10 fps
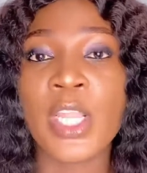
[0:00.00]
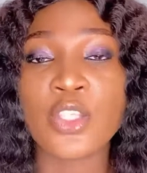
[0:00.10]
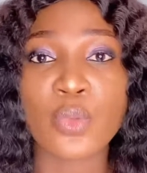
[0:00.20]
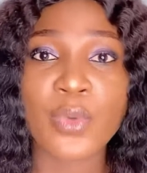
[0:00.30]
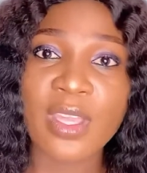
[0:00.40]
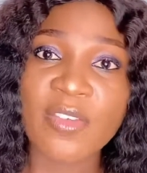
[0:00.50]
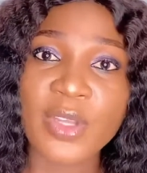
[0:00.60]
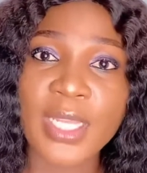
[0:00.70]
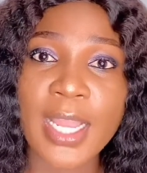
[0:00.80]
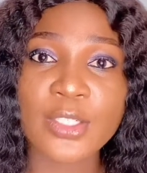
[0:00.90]
So without
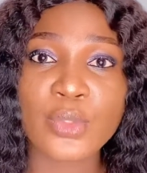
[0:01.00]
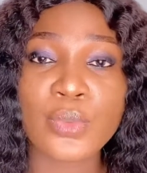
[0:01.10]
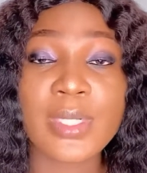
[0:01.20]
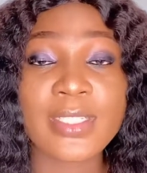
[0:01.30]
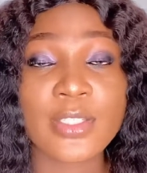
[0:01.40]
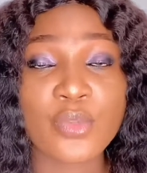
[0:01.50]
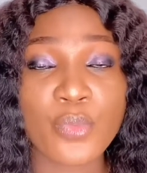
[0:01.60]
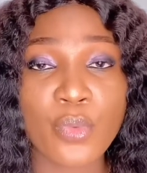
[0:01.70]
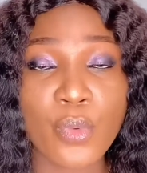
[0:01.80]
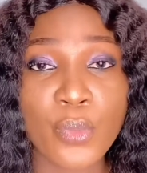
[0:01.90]
further ado, let's just
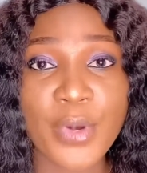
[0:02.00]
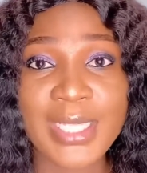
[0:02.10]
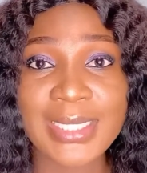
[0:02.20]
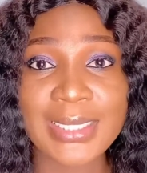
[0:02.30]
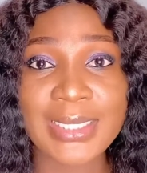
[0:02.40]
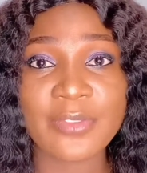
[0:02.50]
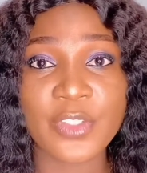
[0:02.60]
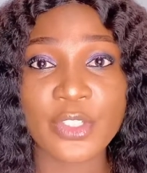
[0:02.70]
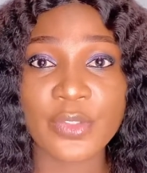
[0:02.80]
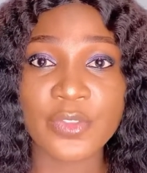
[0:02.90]
go right into the
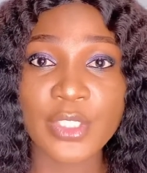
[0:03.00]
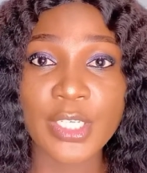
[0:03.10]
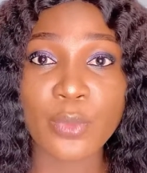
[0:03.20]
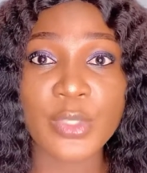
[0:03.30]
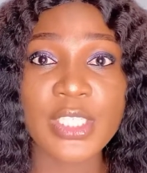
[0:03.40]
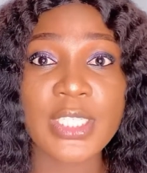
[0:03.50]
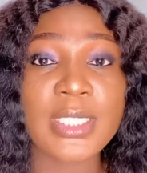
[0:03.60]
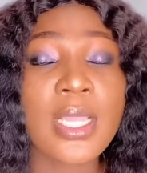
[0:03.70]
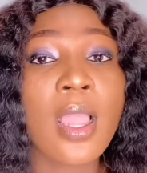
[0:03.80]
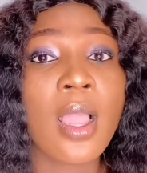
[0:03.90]
video of today, which
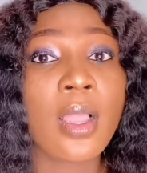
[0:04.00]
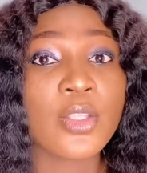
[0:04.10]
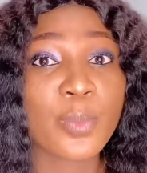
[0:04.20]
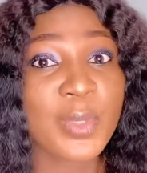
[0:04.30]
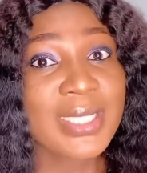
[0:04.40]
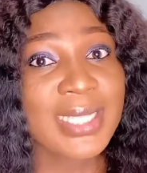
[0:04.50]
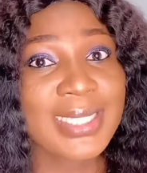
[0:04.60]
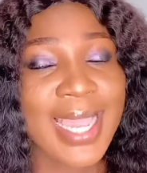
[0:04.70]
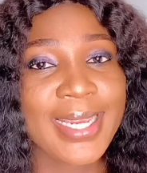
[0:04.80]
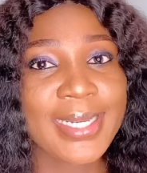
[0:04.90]
is some business
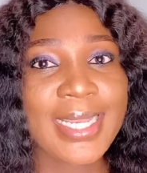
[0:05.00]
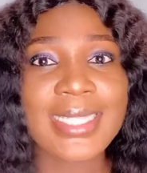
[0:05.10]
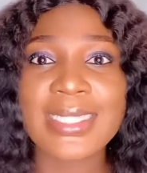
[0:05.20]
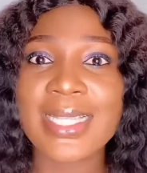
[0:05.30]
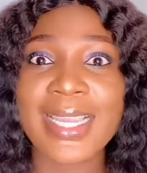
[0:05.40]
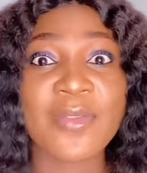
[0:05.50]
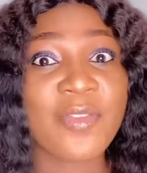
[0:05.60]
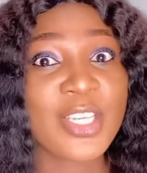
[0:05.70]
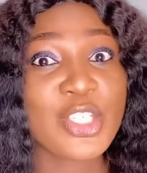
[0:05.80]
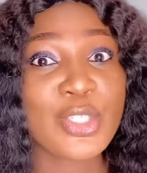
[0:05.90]
ideas that can
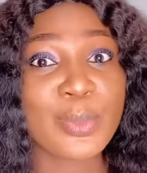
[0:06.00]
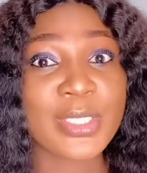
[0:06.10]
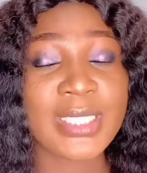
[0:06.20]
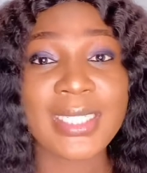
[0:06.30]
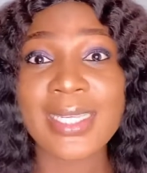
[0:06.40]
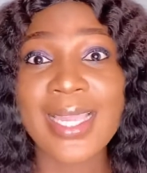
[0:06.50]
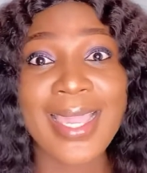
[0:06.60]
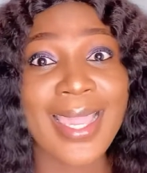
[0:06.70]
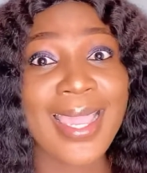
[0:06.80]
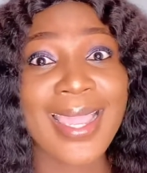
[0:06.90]
fetch you money
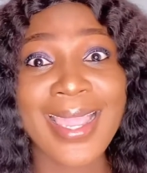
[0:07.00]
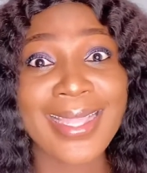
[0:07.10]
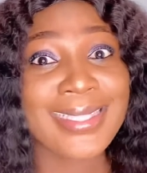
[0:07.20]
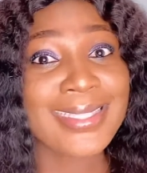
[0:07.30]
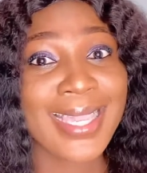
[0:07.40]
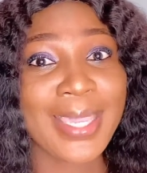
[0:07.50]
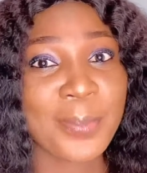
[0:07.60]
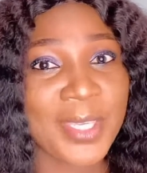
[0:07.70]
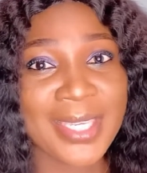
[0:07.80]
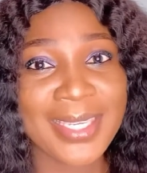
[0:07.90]

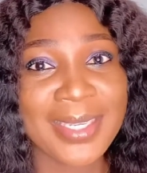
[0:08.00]
ASAP.